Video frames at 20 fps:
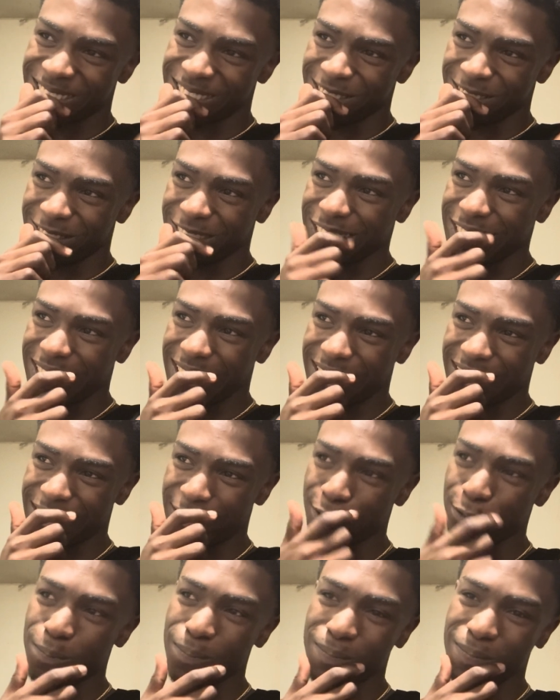what should I
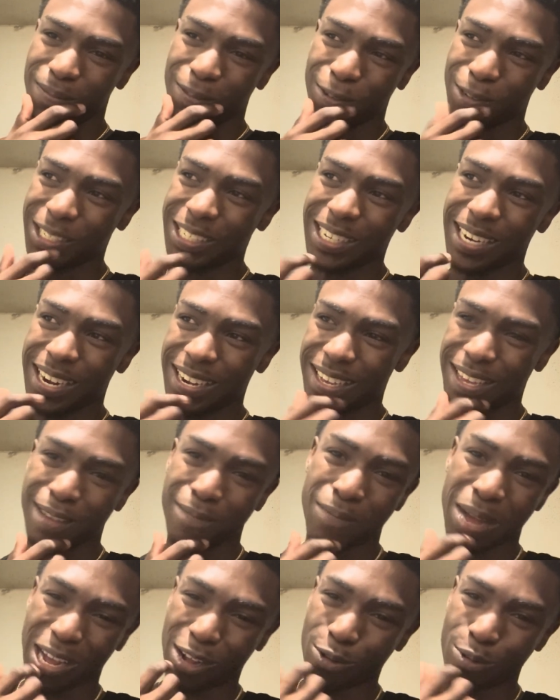give
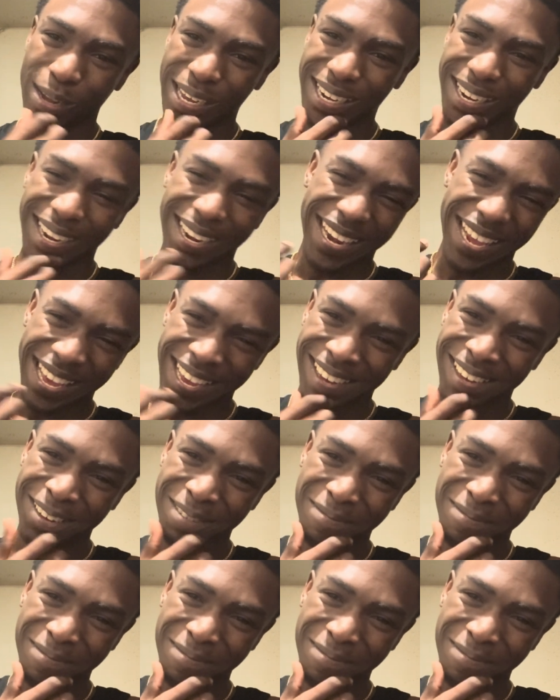my queen name?